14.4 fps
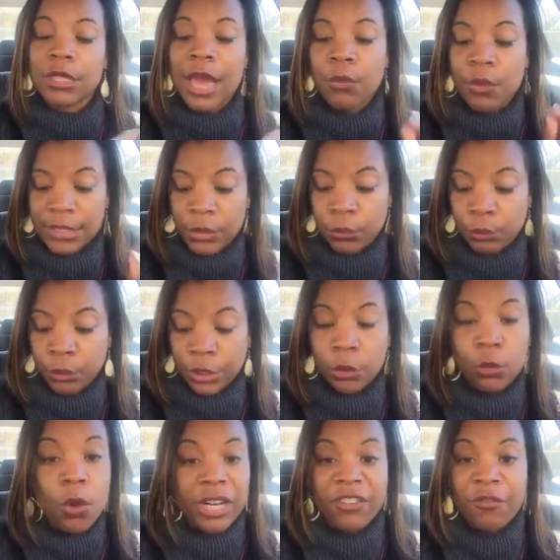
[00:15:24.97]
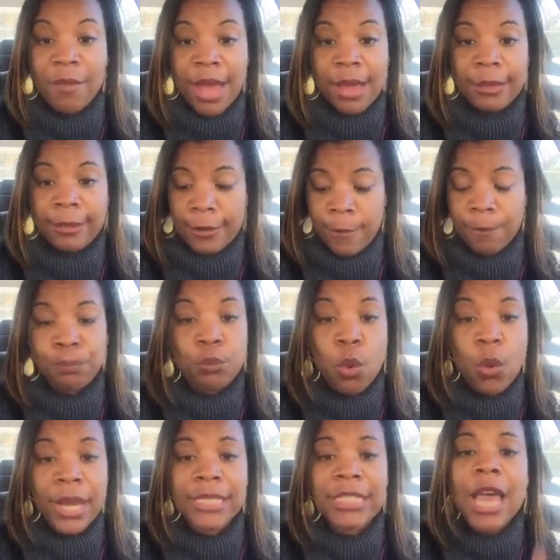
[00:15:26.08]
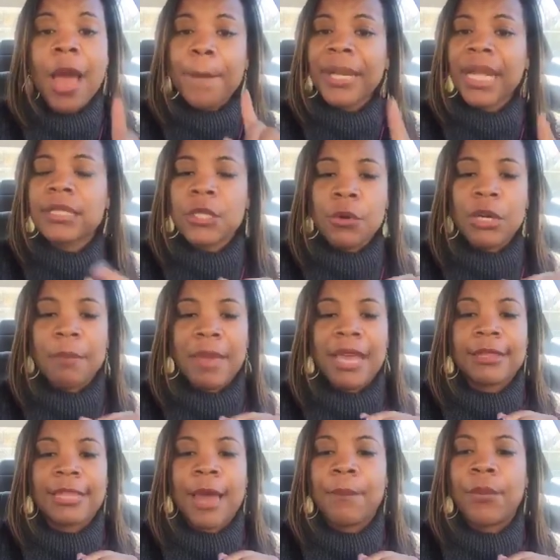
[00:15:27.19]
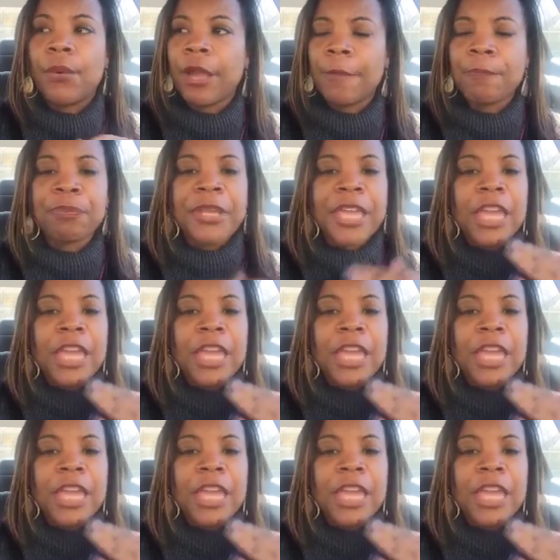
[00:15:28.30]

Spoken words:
So that wasn't really one of my points, but I do want to make that point.